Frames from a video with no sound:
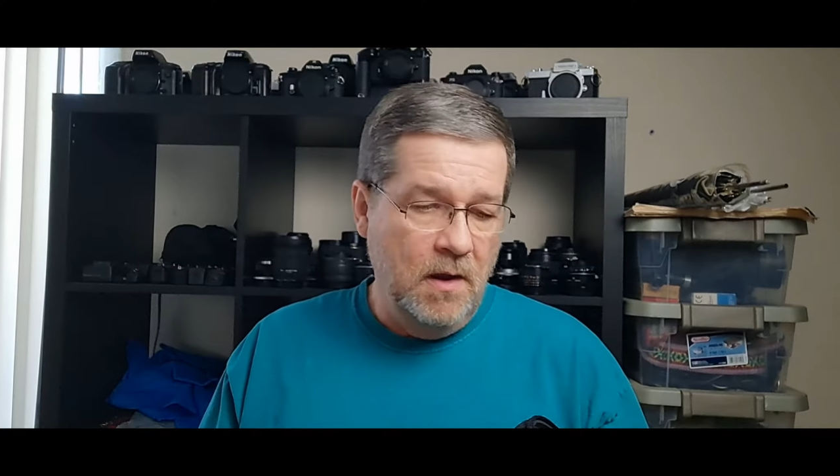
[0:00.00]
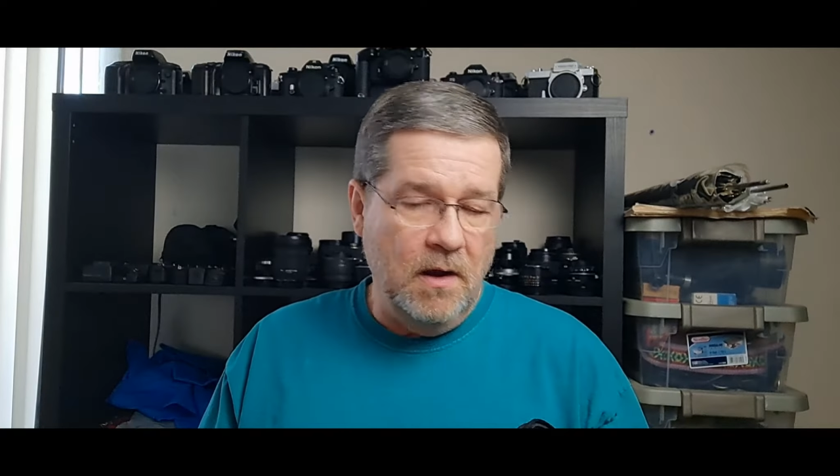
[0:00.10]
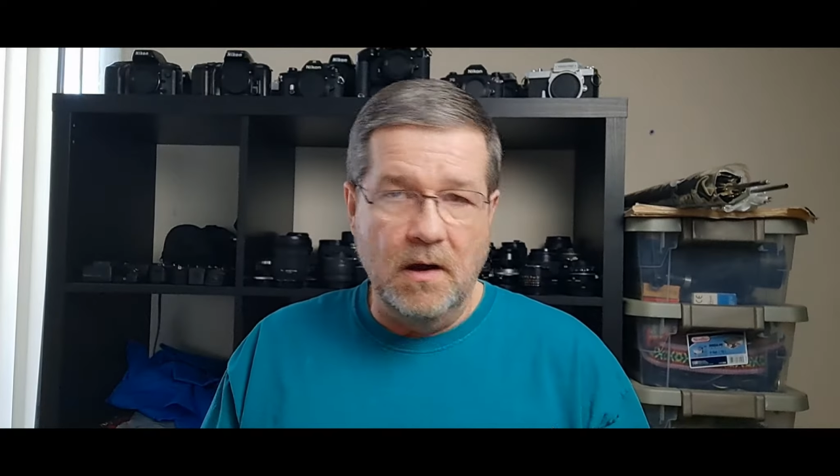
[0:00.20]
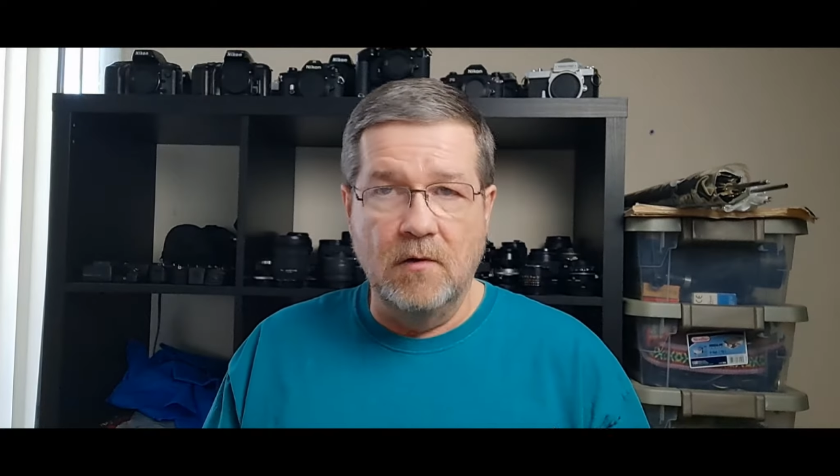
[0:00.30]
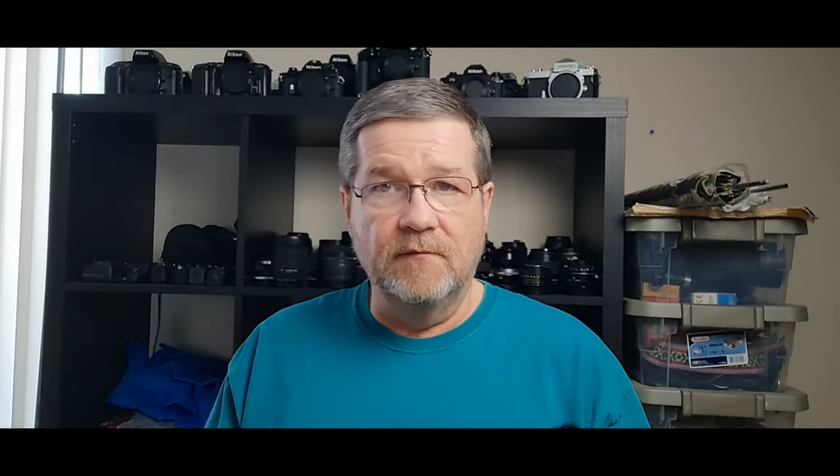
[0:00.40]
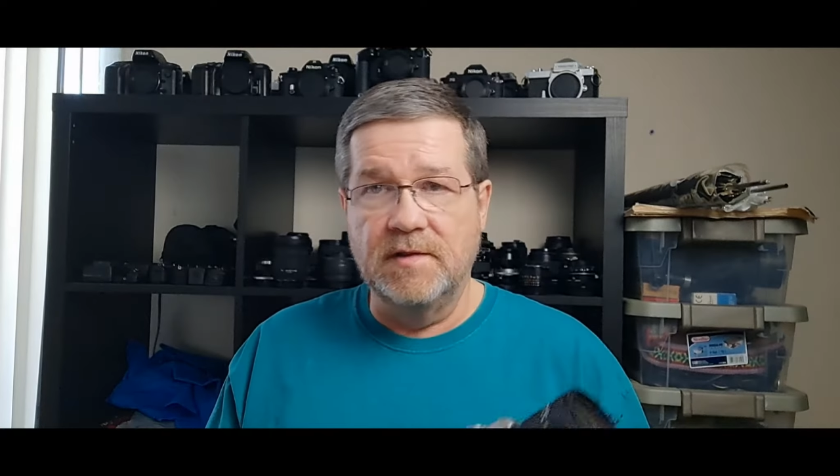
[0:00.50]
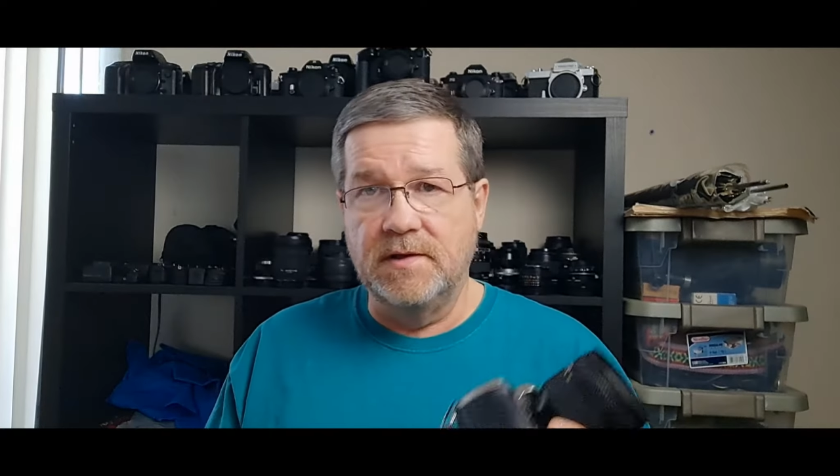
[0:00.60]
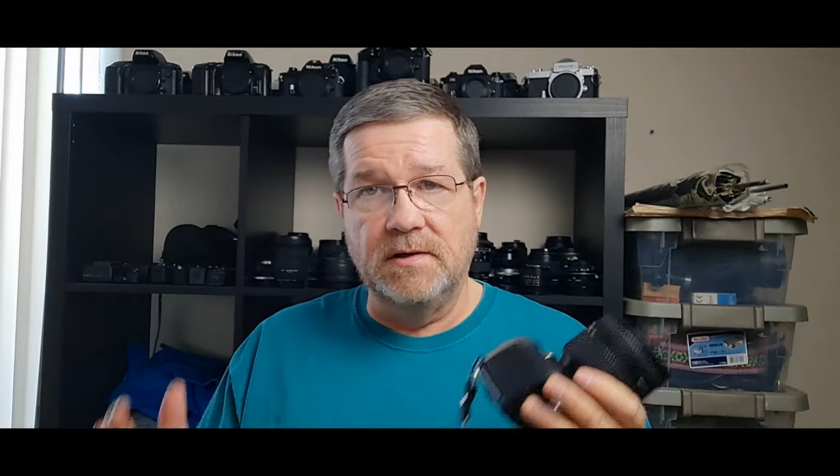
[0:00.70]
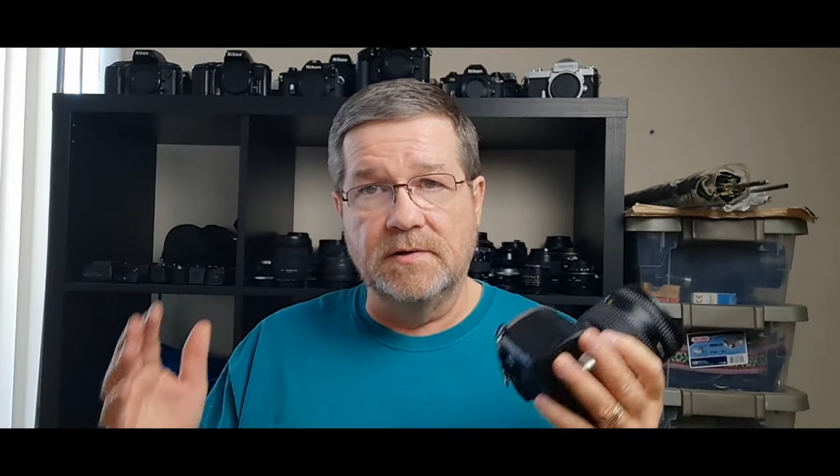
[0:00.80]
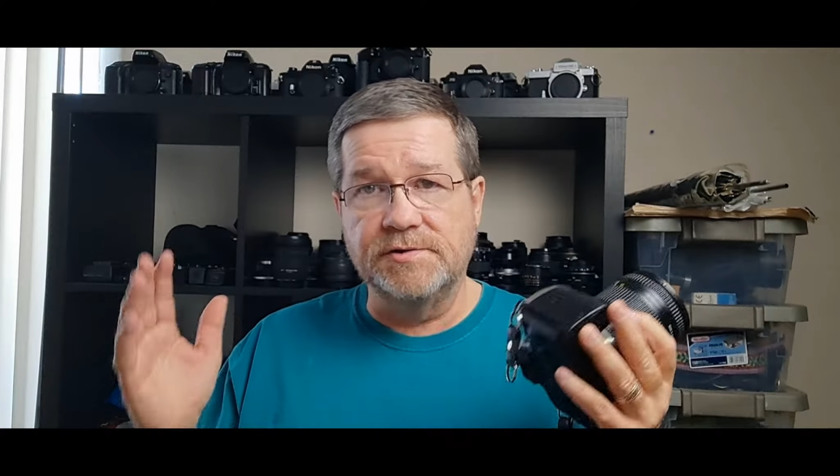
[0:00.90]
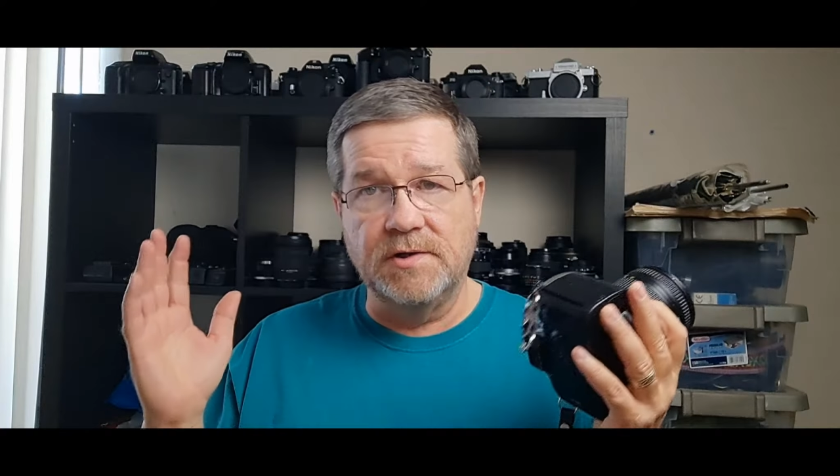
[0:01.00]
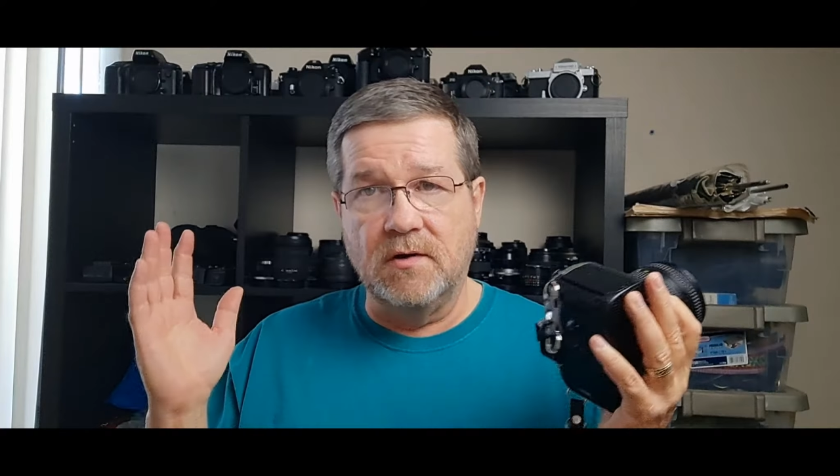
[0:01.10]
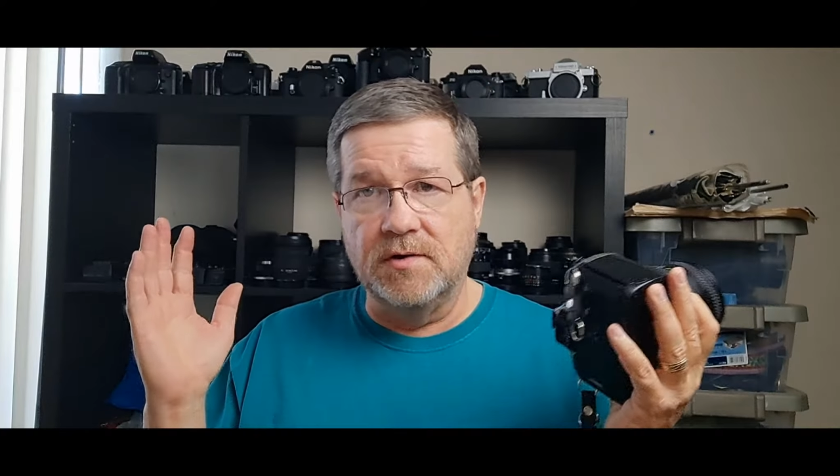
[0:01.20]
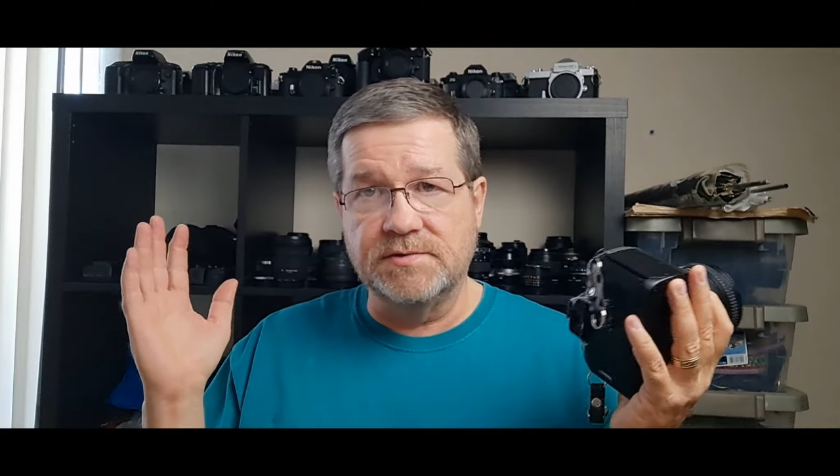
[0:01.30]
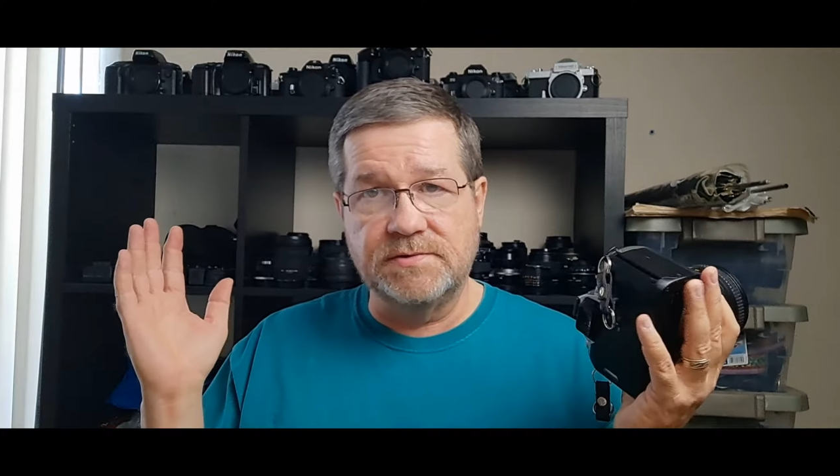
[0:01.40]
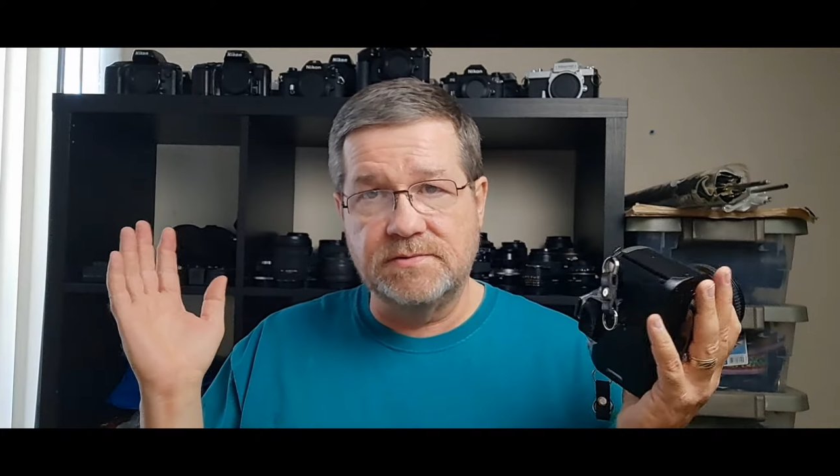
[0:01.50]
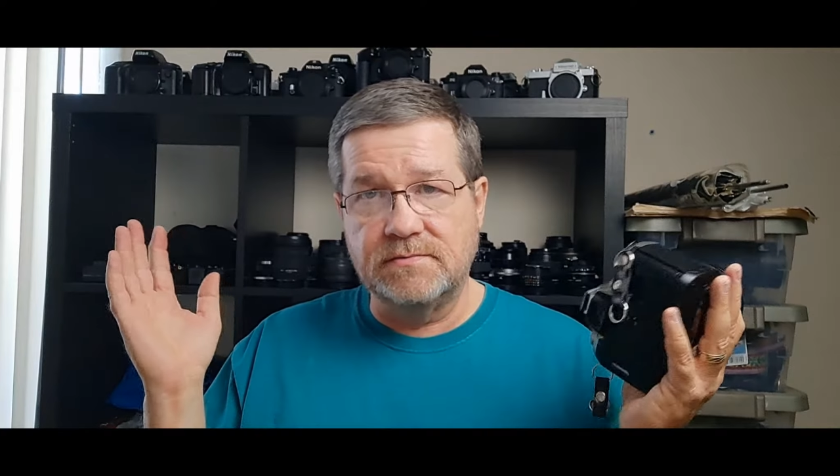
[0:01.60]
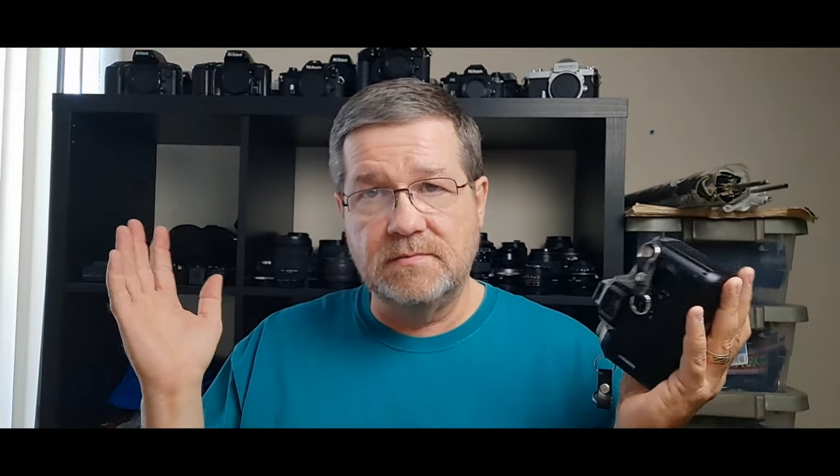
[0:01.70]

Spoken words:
Over the years, you know, as